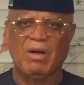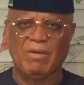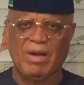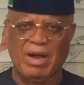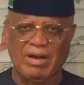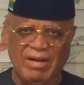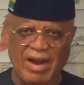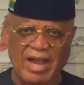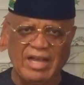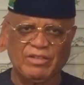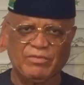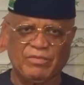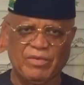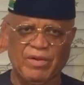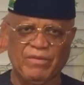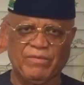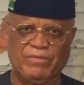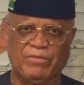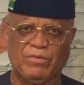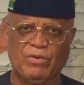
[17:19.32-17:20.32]
Our
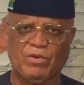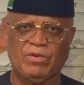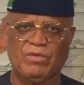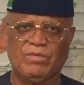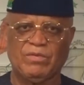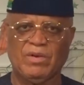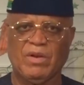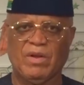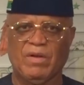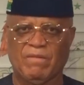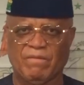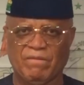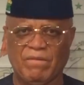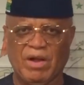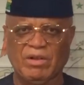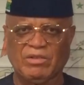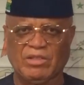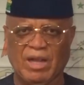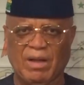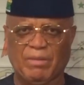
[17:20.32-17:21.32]
Rice Free Food
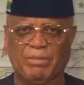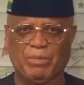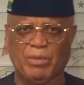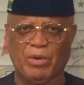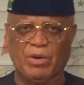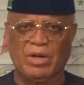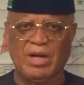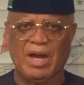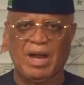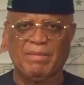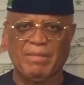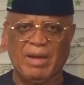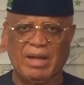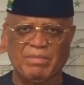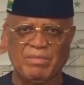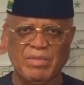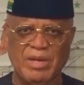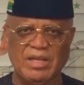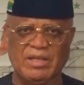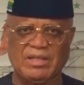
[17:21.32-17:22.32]
Voucher Program,
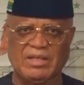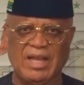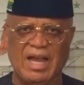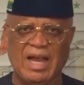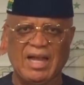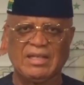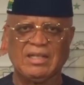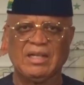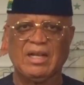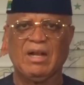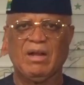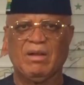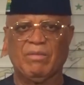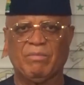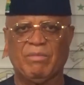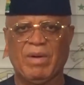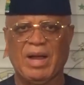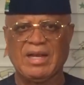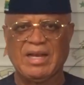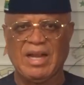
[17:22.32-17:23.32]
administered
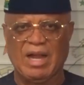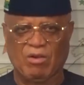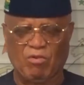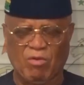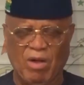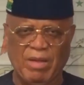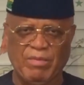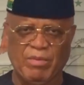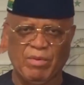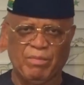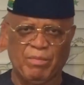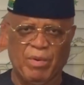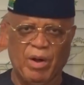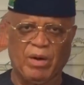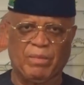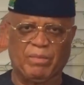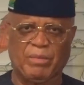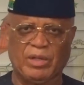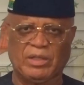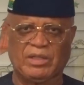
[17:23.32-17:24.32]
by the Akwa Ibom
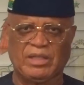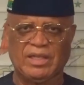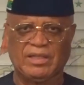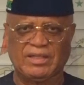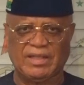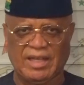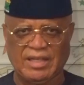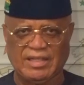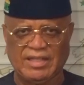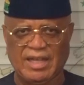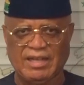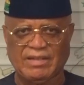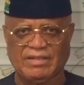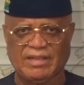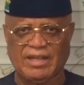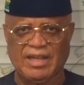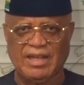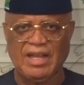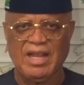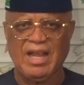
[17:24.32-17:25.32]
Bulk Purchase
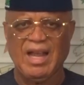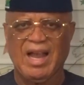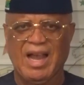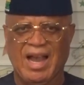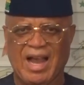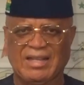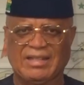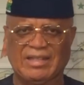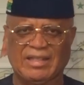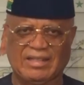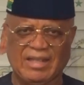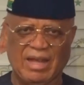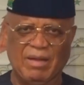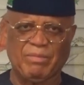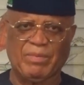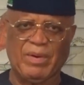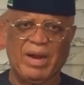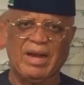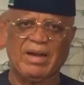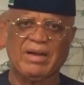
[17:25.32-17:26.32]
Agency as a
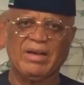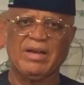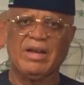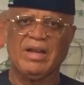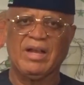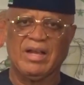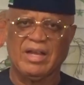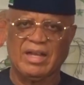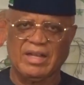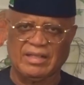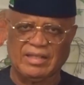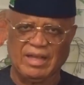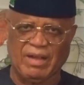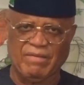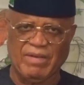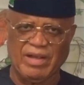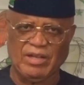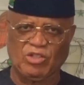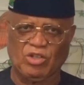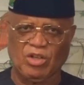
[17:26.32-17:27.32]
temporary
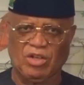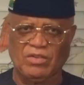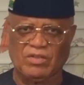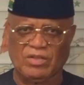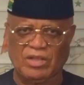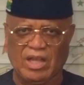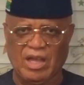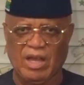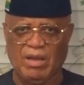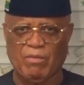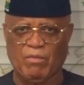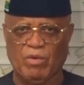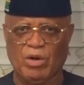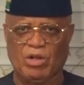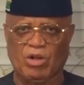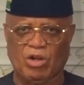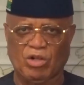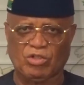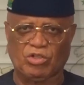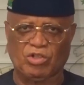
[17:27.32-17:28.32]
intervention scheme,
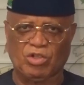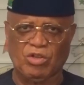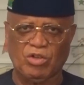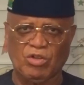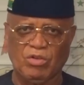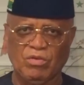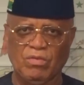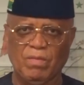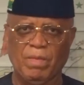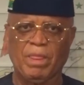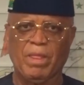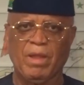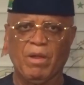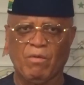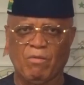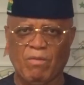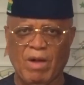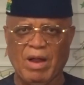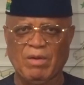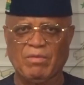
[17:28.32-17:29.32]
will continue
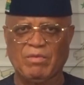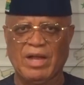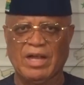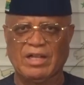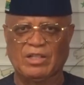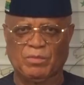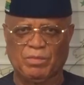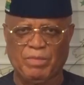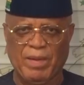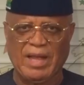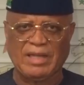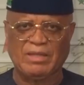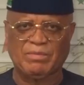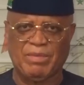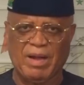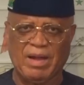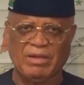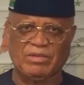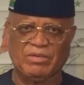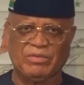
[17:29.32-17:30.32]
while we
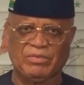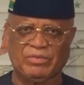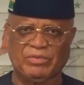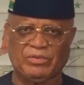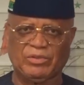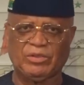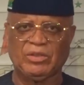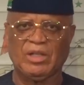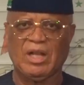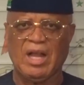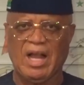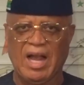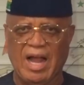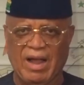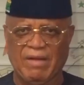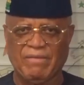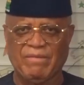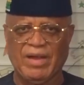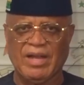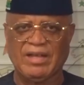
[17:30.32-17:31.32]
expect bountiful
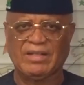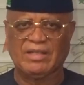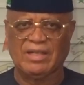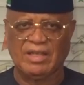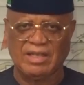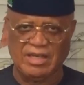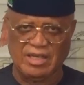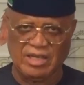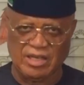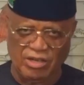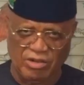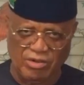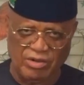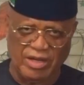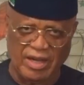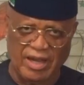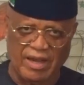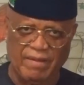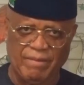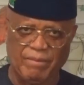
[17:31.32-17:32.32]
harvest in the new
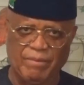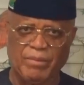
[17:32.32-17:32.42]
year.